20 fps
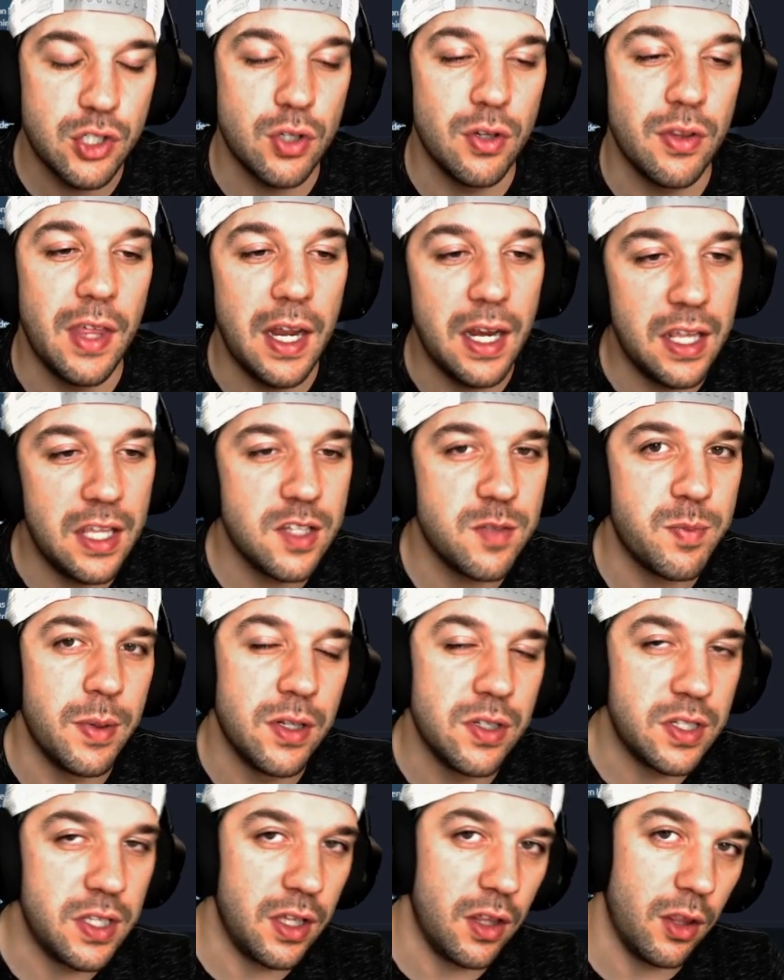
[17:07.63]
that he's been
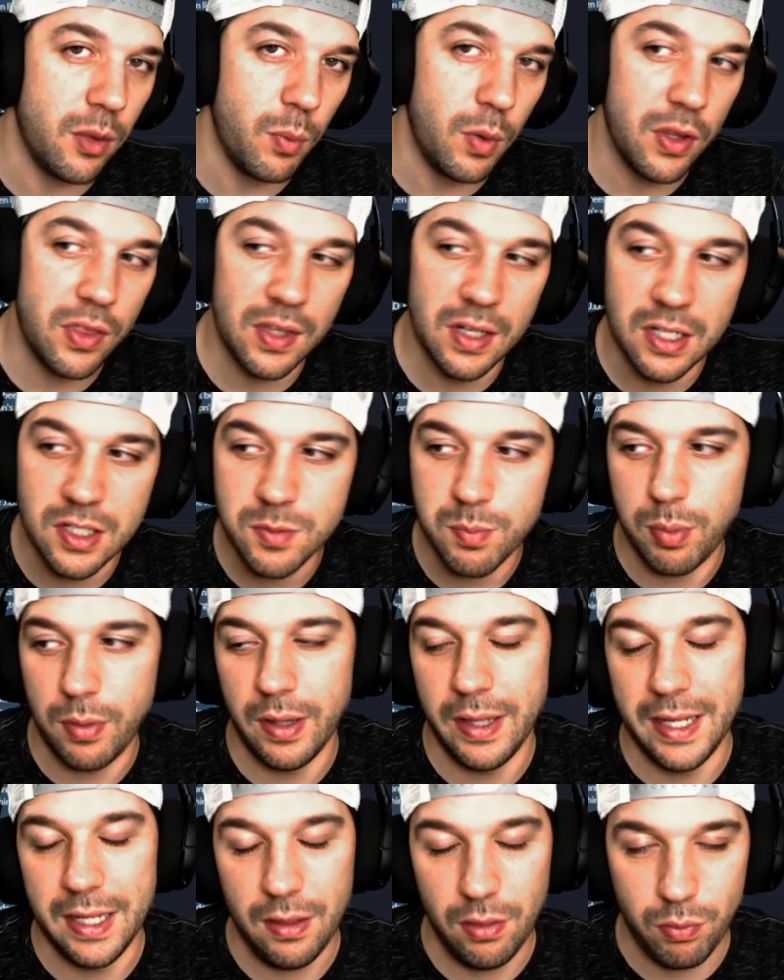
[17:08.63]
dealing with and he's
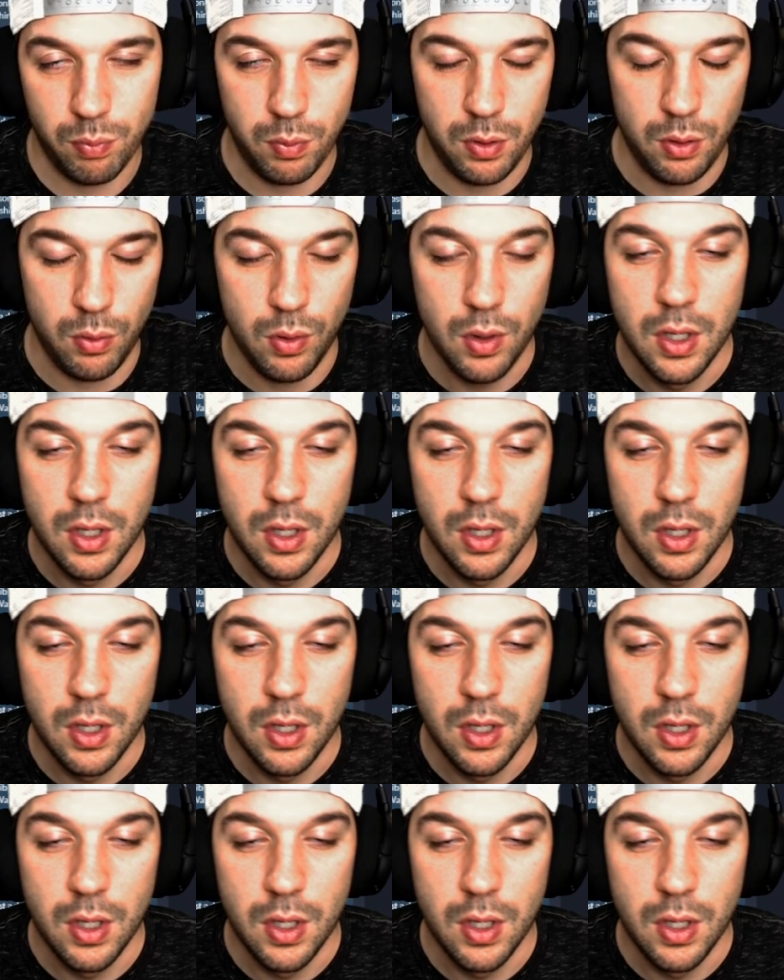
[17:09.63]
playing through.